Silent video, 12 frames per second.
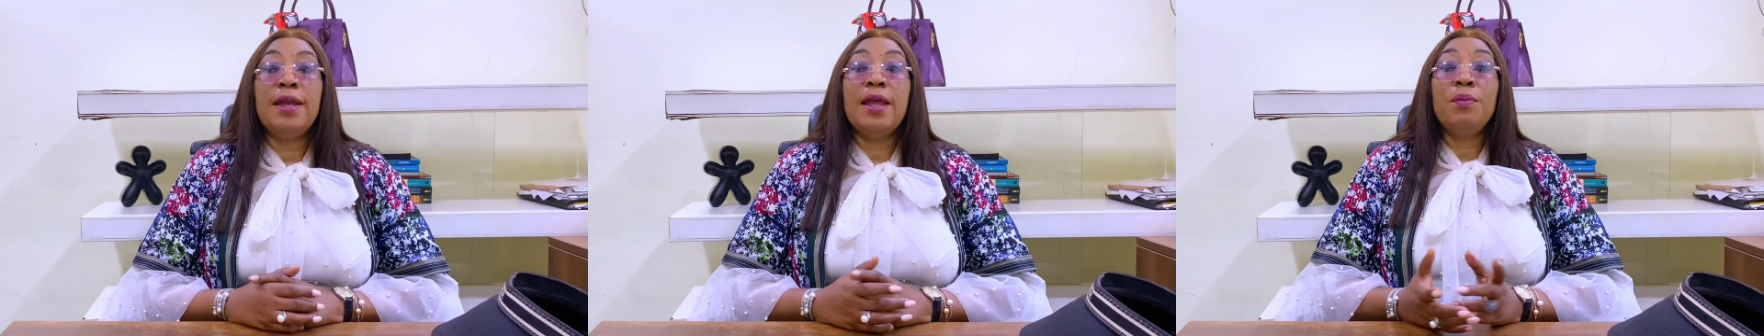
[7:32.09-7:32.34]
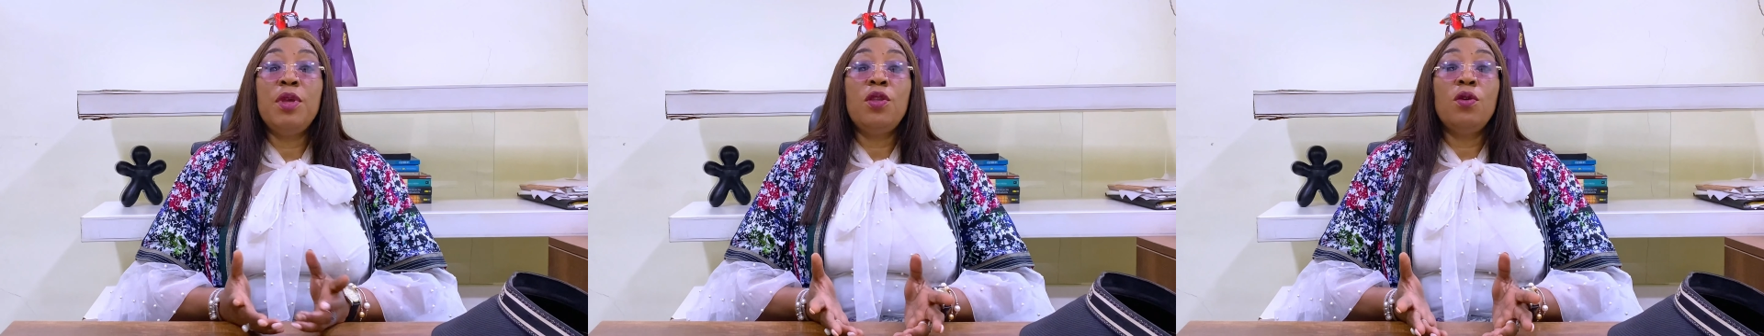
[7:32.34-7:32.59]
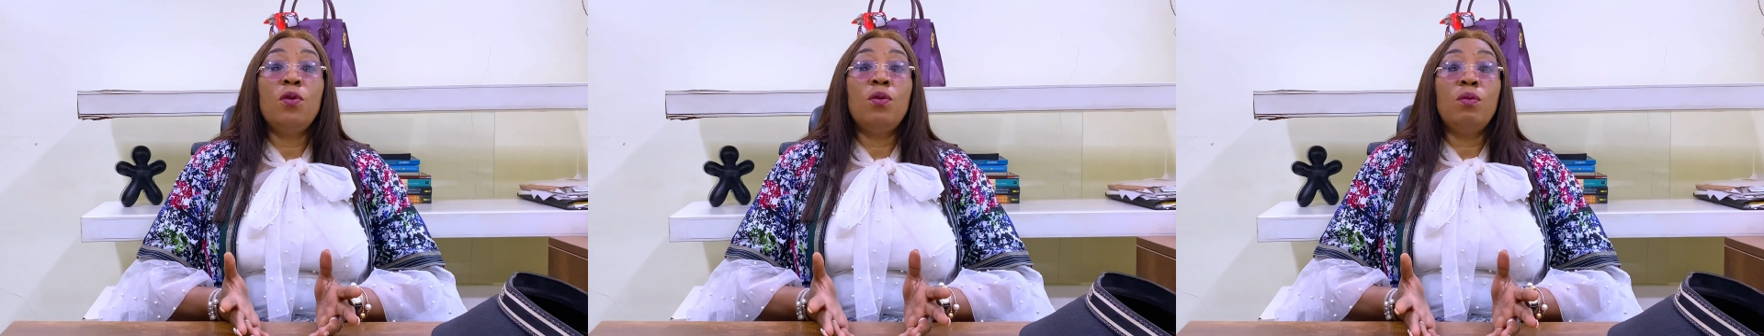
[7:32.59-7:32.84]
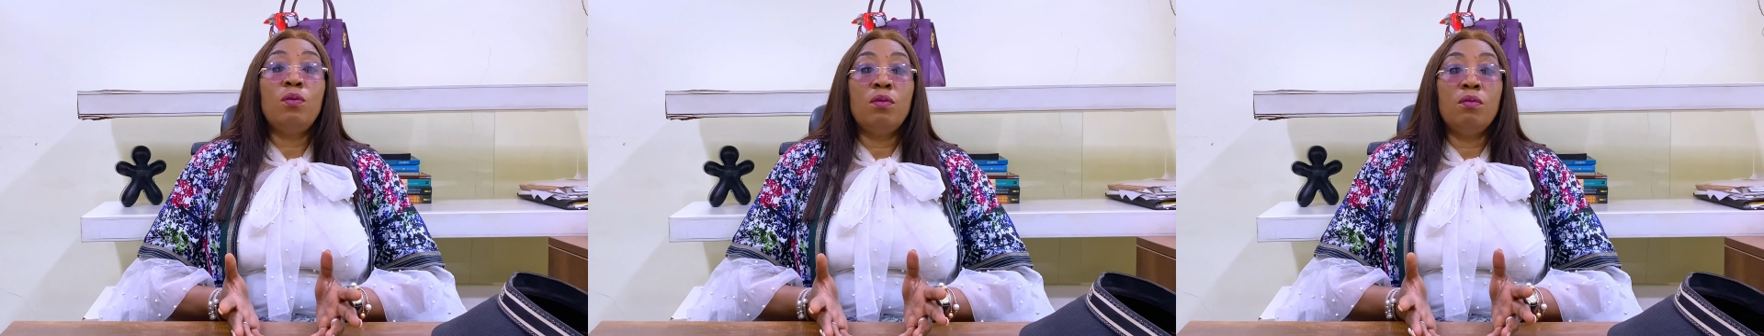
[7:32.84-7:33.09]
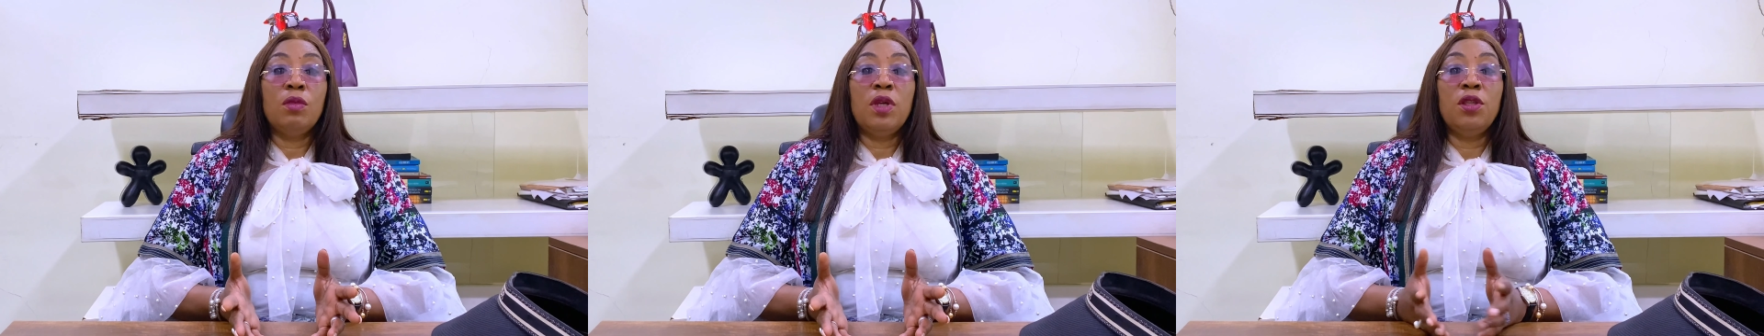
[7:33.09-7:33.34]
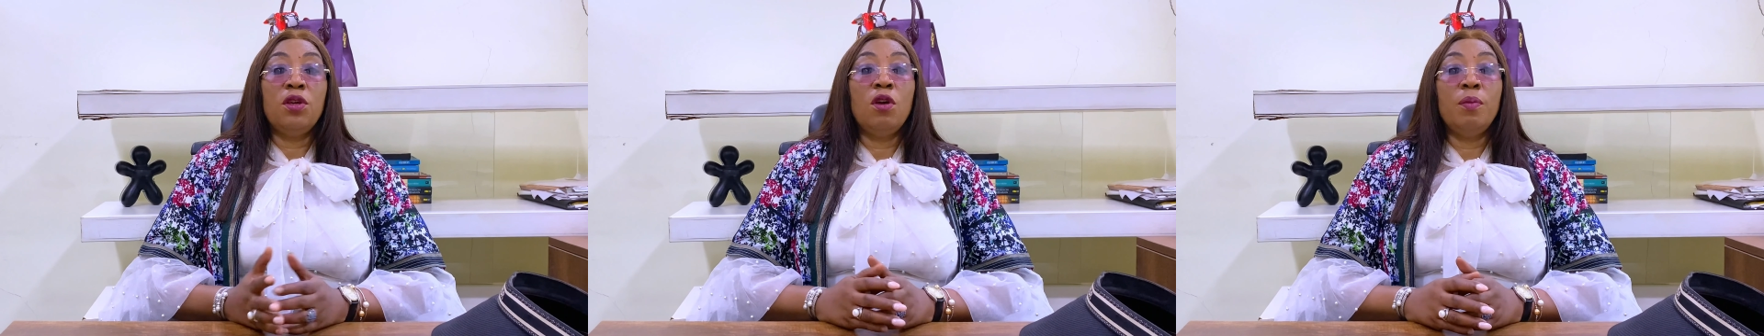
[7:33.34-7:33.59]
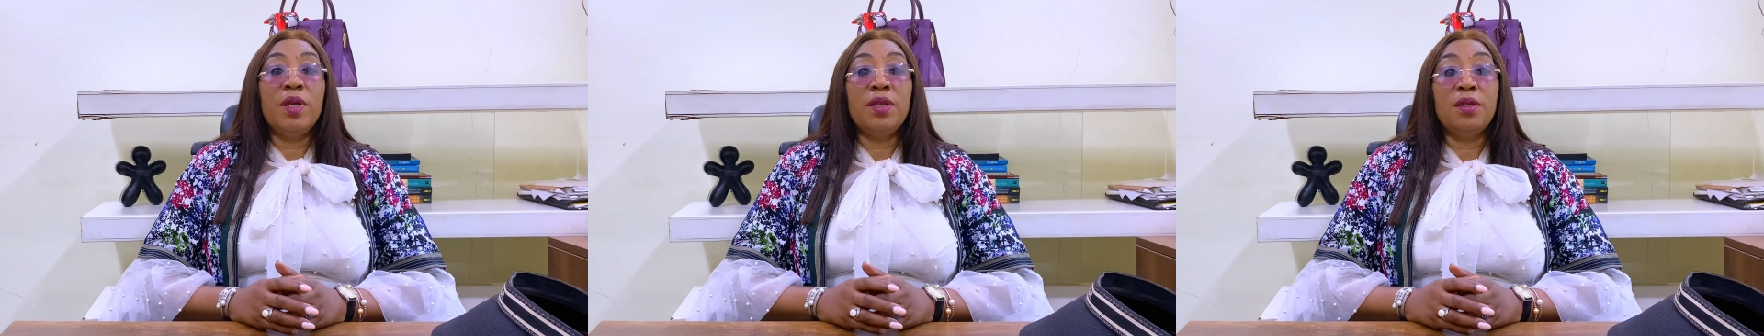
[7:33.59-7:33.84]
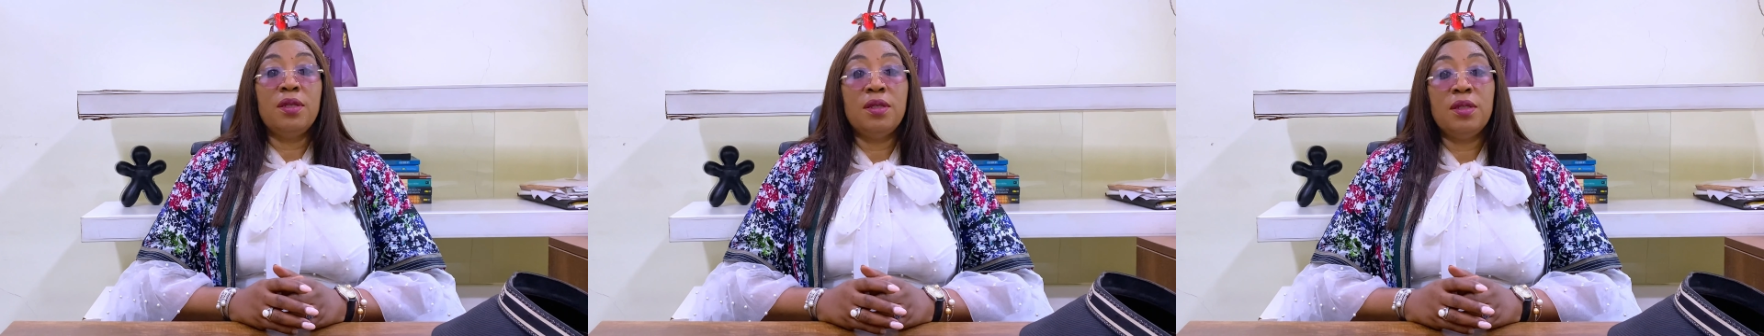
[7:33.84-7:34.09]
Let me know in the
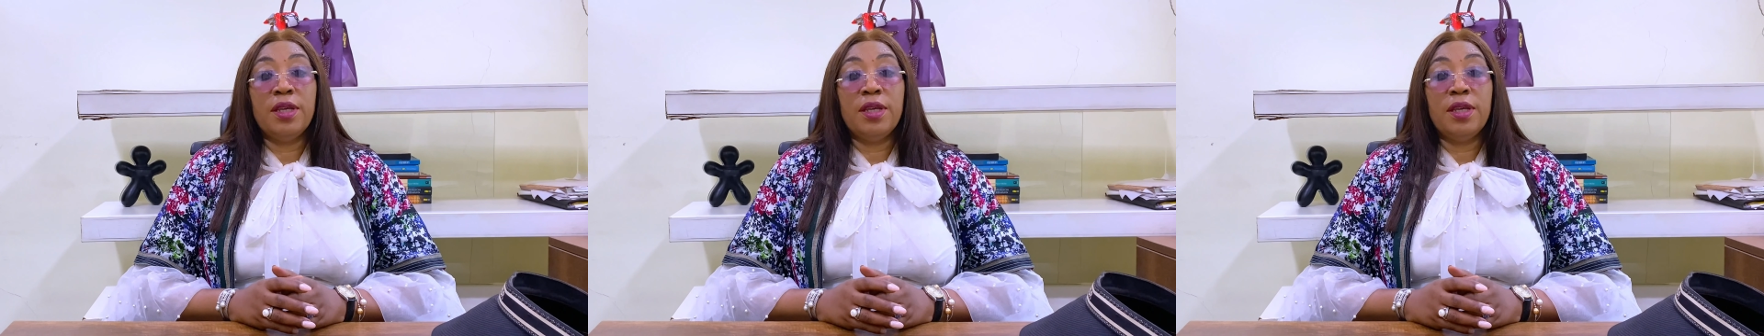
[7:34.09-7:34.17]
comments